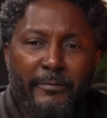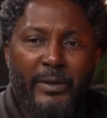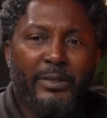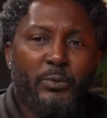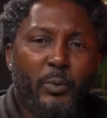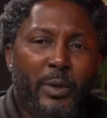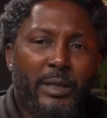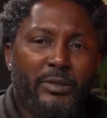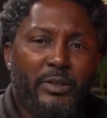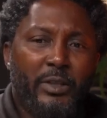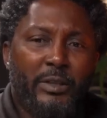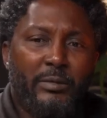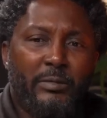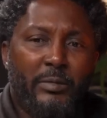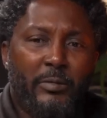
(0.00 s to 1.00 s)
the first
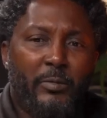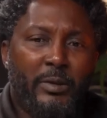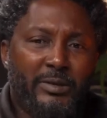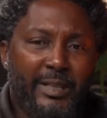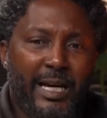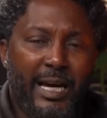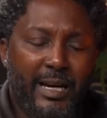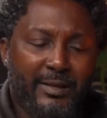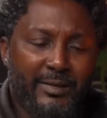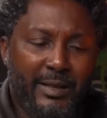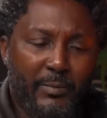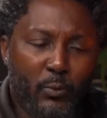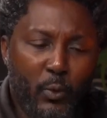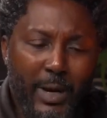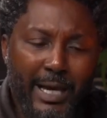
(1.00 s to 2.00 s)
question, once I ask
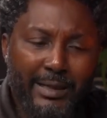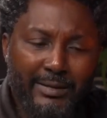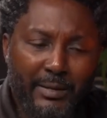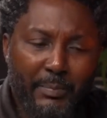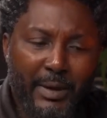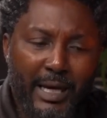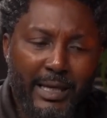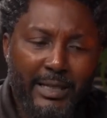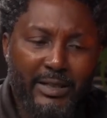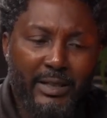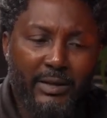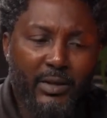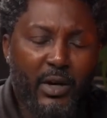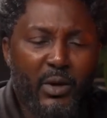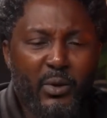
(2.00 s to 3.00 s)
them, why is the
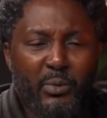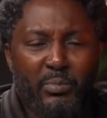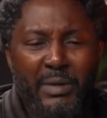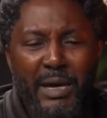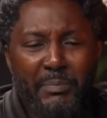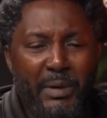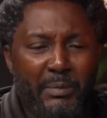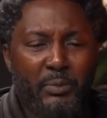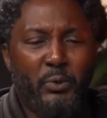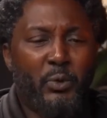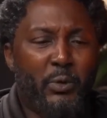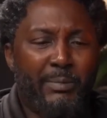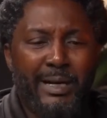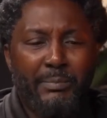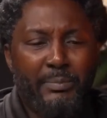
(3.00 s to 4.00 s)
packaging? Oh, my people
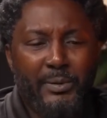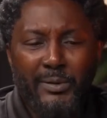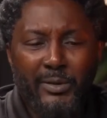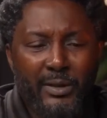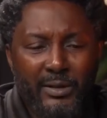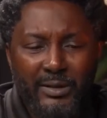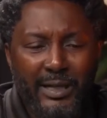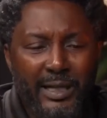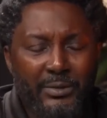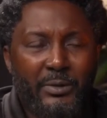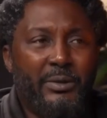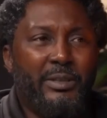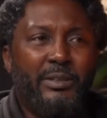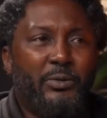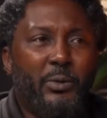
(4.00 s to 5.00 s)
know my product. I
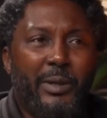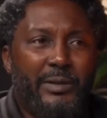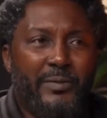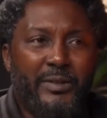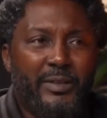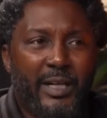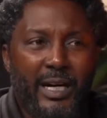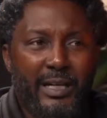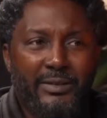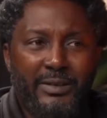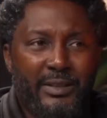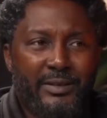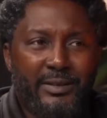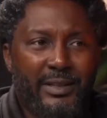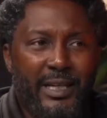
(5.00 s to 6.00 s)
don't need to
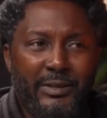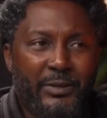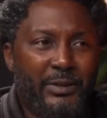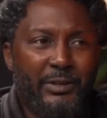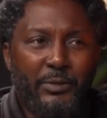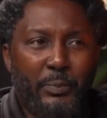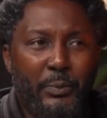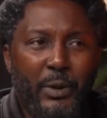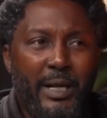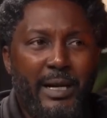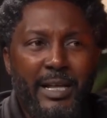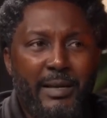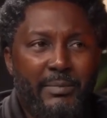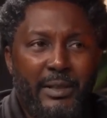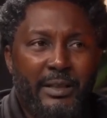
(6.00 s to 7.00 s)
advertise it. I don't need to put a
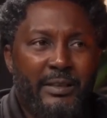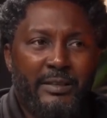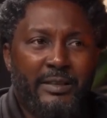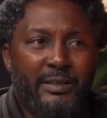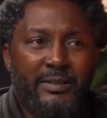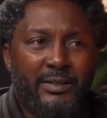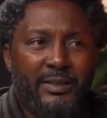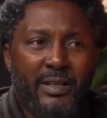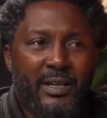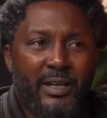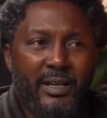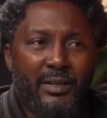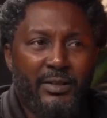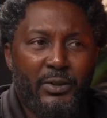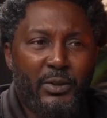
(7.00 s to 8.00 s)
label on it.
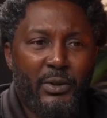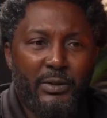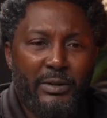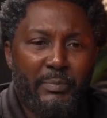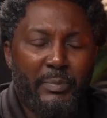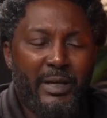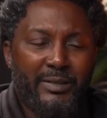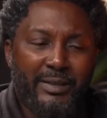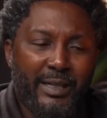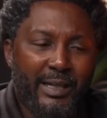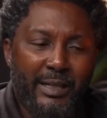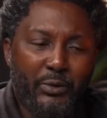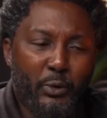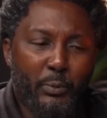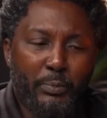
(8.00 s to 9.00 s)
The best I
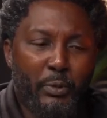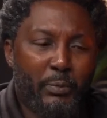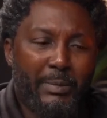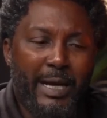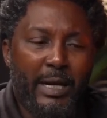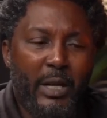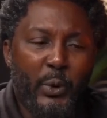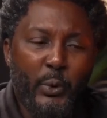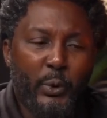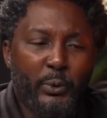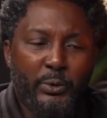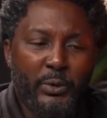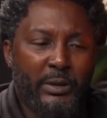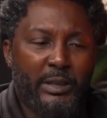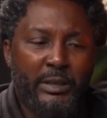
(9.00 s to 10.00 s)
can do, put my
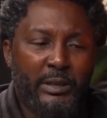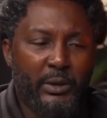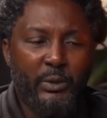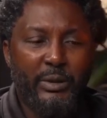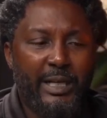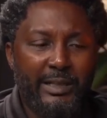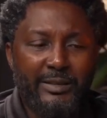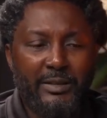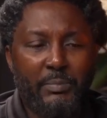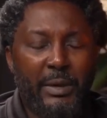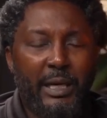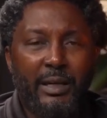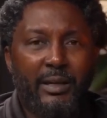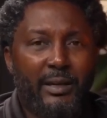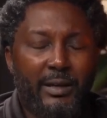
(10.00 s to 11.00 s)
logo so they know that it's
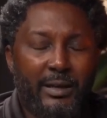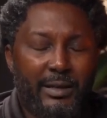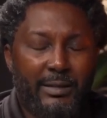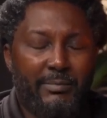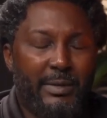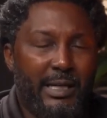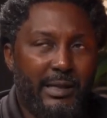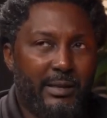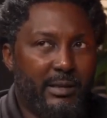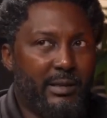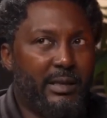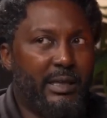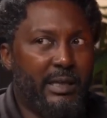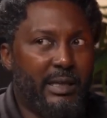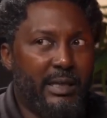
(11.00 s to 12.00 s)
me. And I'm like,
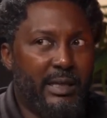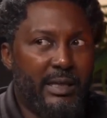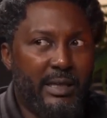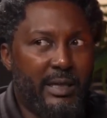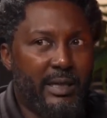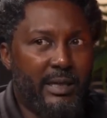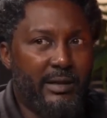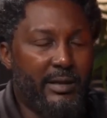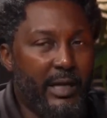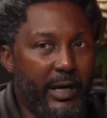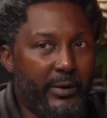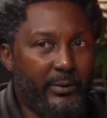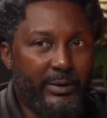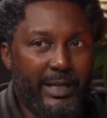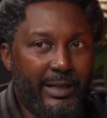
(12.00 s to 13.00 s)

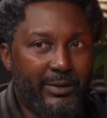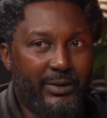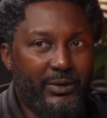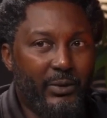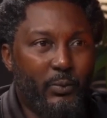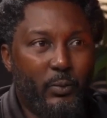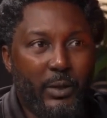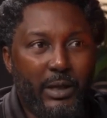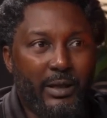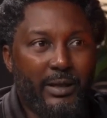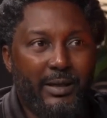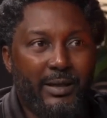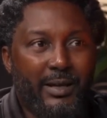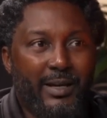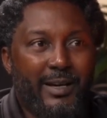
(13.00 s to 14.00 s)
no, that doesn't work.